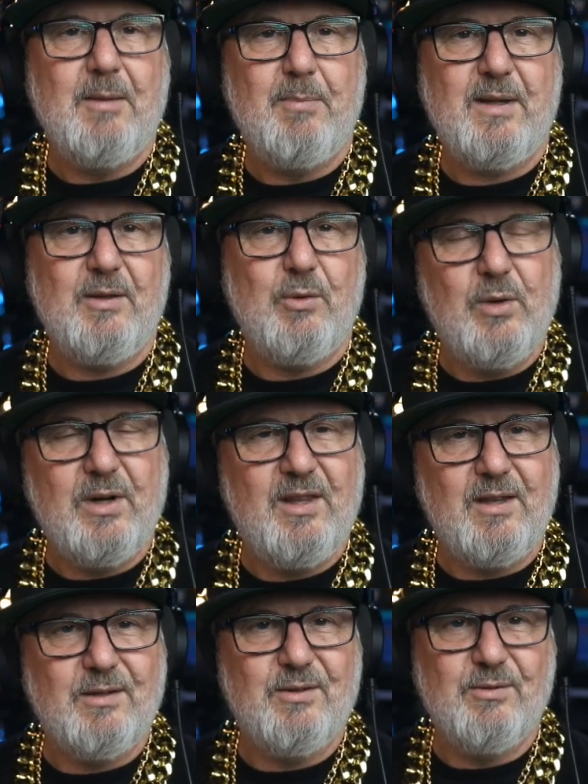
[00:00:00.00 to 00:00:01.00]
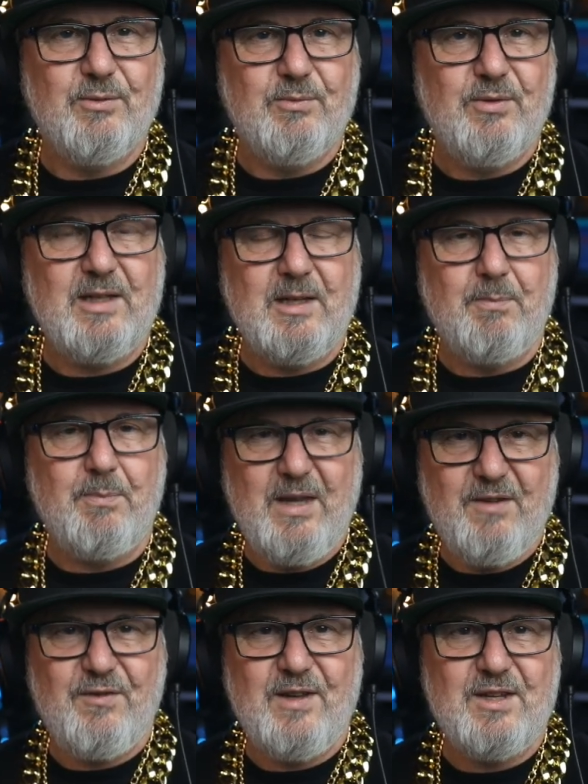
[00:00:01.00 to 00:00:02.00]
But one of the really
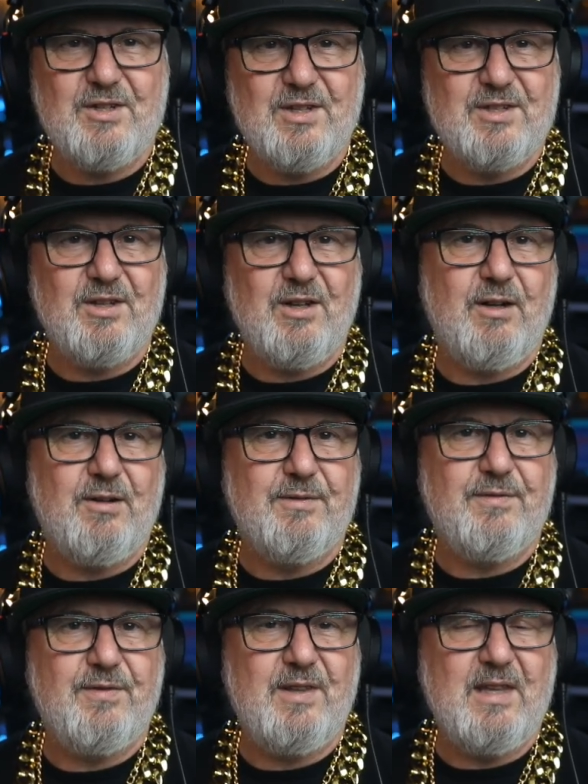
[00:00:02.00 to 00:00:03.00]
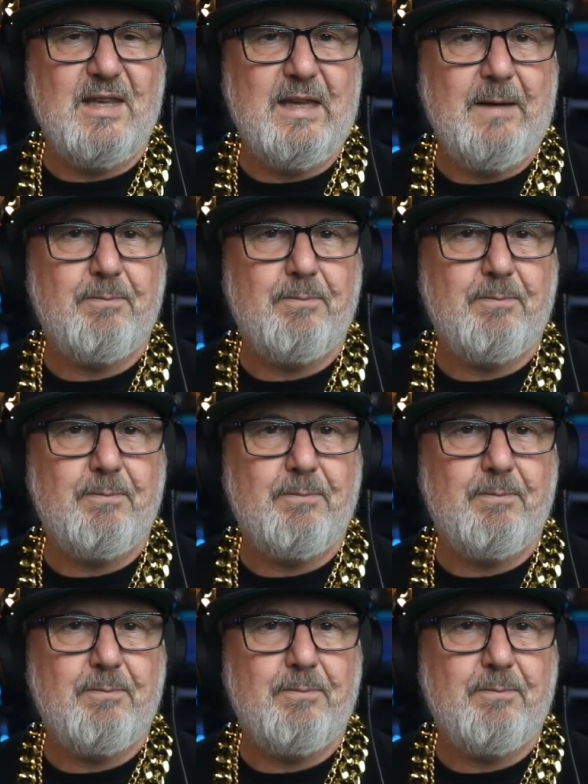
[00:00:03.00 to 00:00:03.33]
big features of the